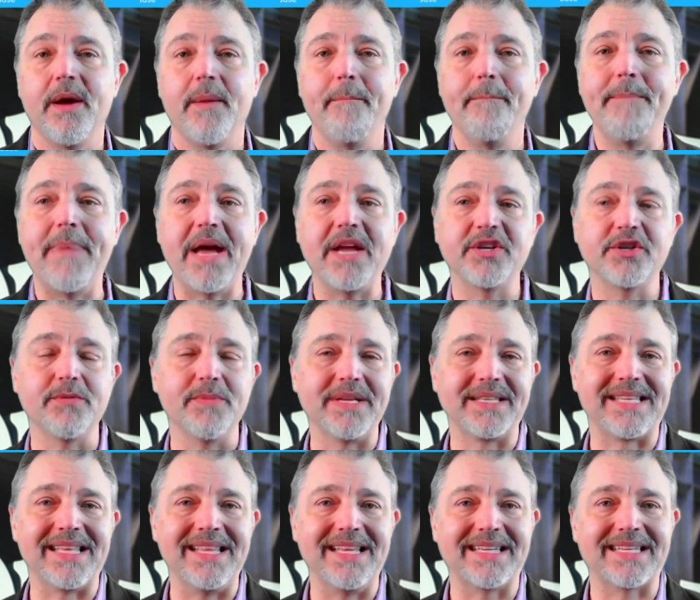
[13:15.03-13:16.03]

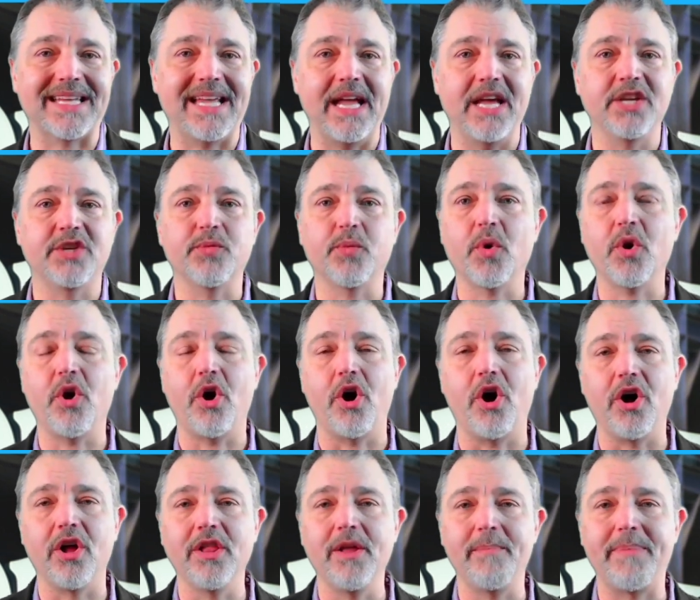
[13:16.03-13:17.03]
Measurements in this case were
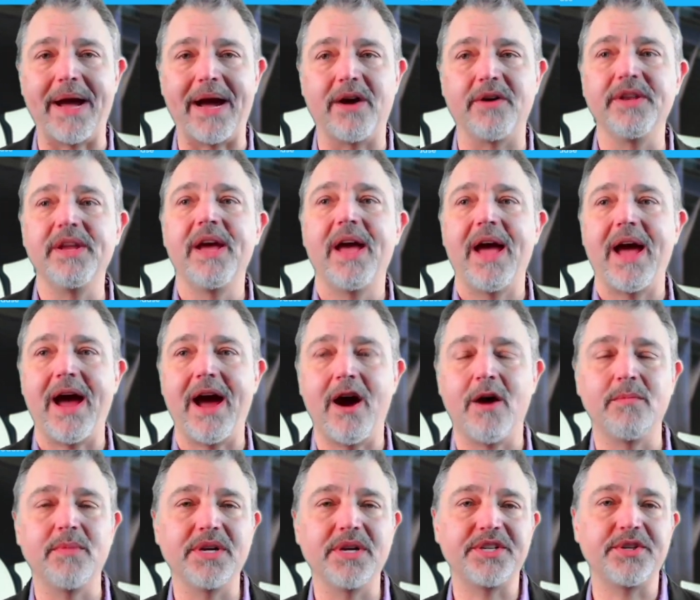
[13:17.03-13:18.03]
all about
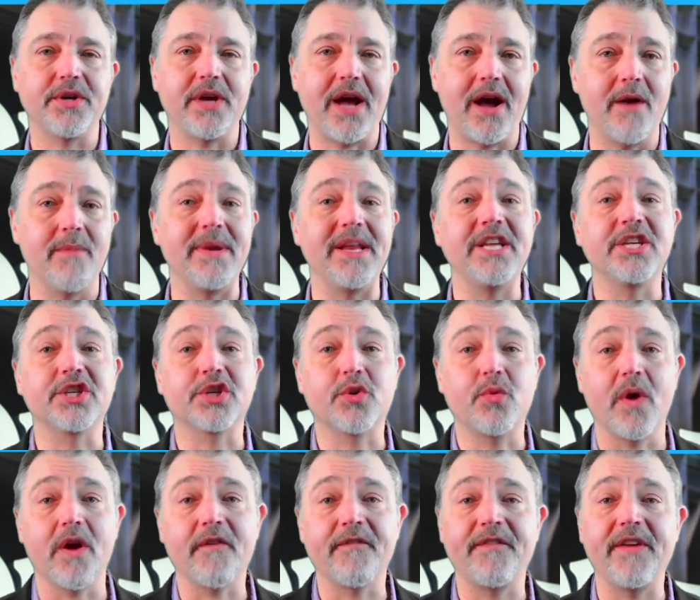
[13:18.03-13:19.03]
how many
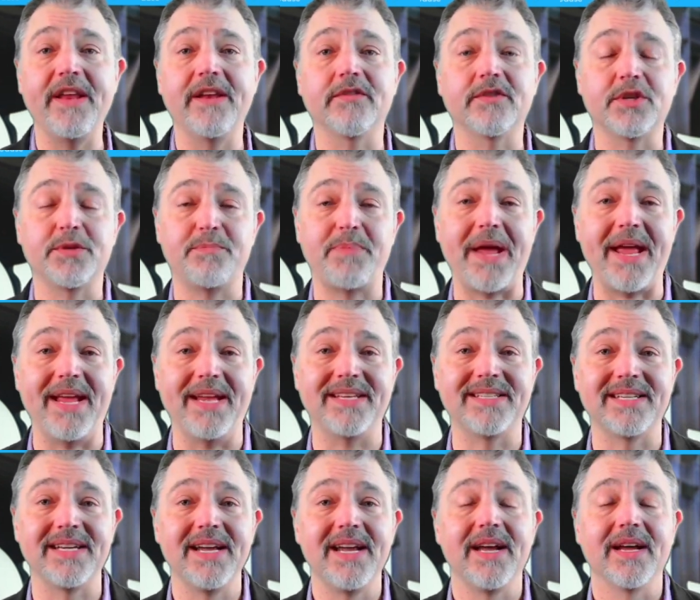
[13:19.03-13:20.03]
square feet of
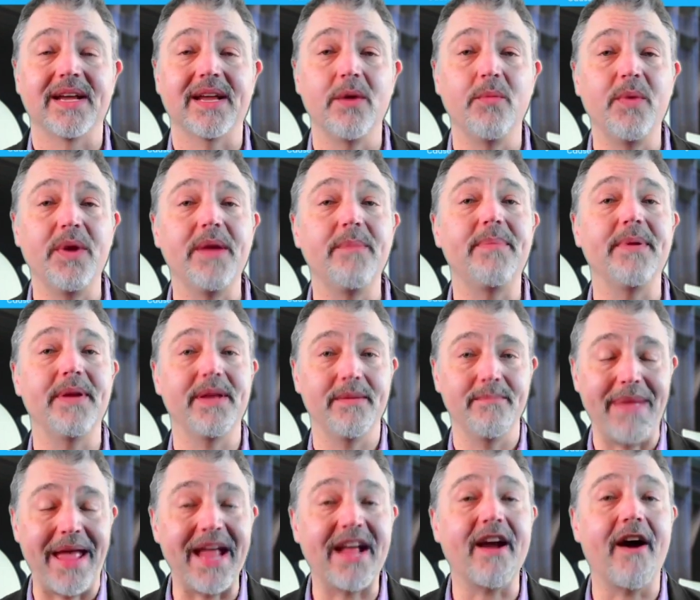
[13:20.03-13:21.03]
space can we
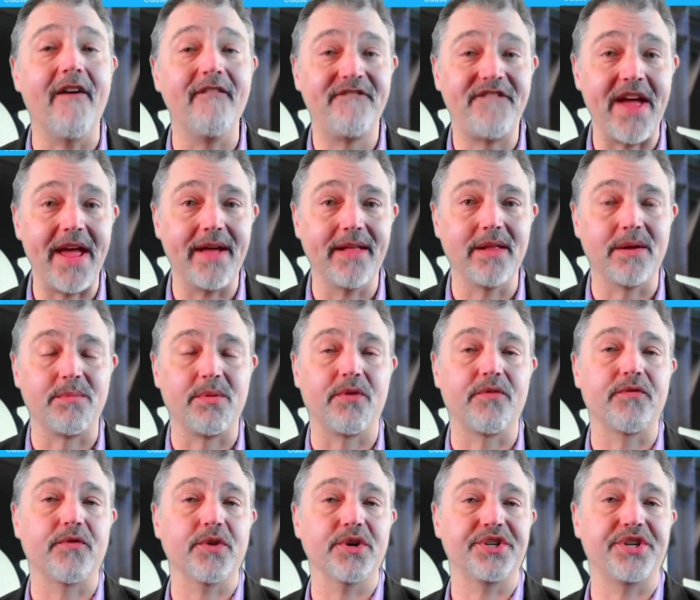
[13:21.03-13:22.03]
make available
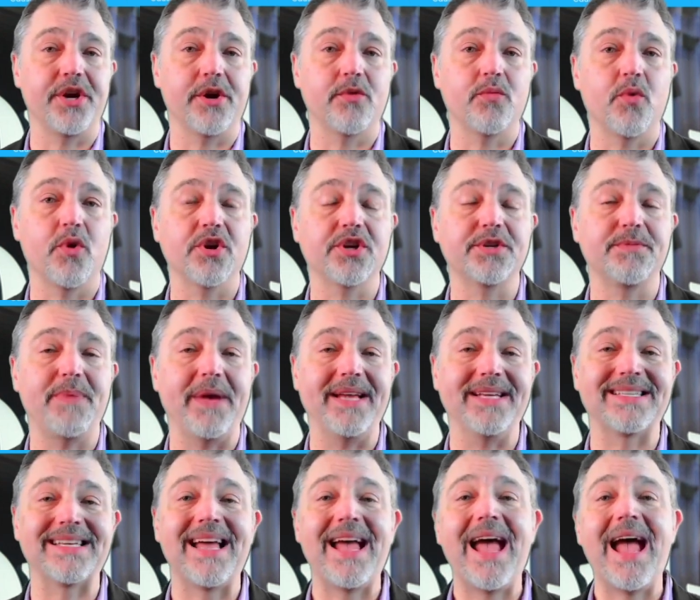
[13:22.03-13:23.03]
for a shared
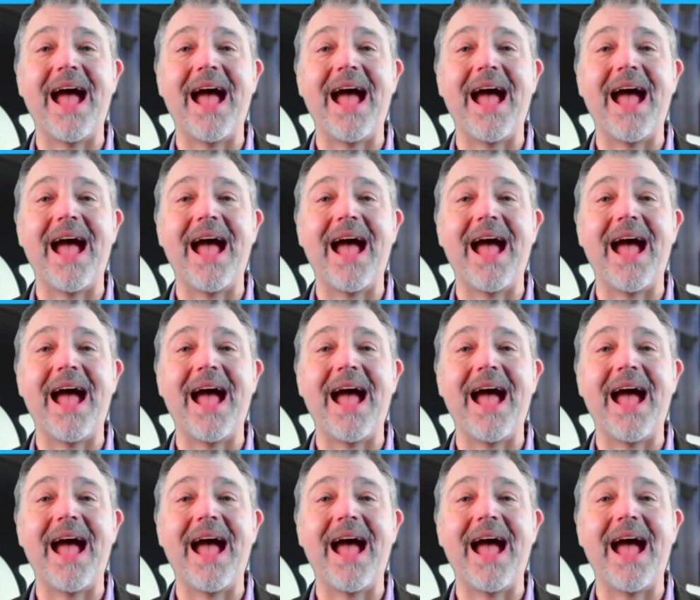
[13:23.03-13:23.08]
workspace?